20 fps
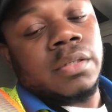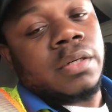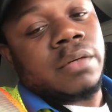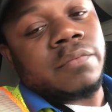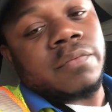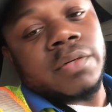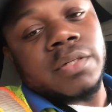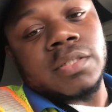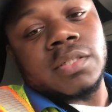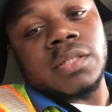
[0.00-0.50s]

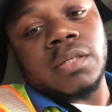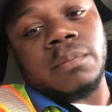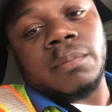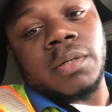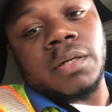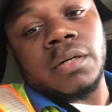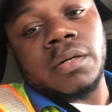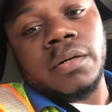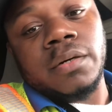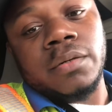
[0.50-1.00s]
finna set my
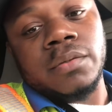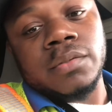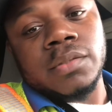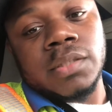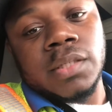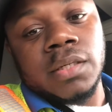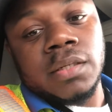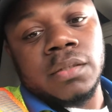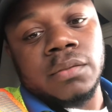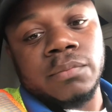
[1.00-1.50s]
cones
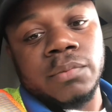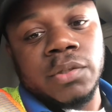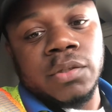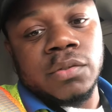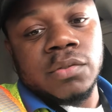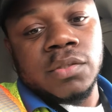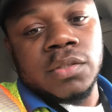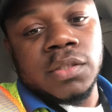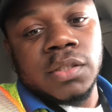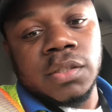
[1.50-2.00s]
out and we're
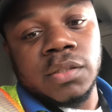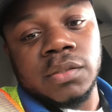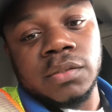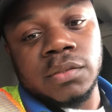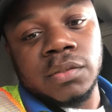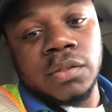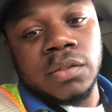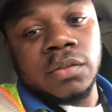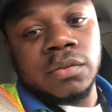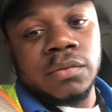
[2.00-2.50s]
gonna see, you
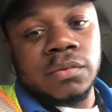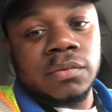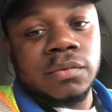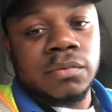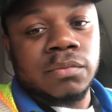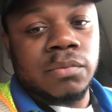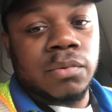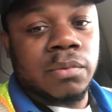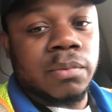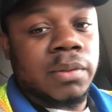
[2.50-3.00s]
know,
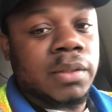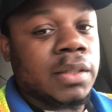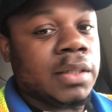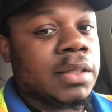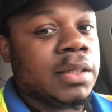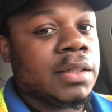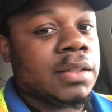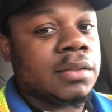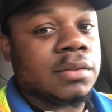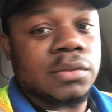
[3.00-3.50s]
what we can get
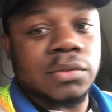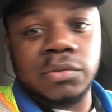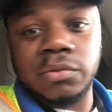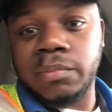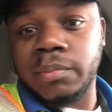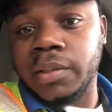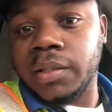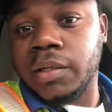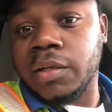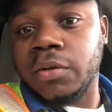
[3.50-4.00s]
into, man.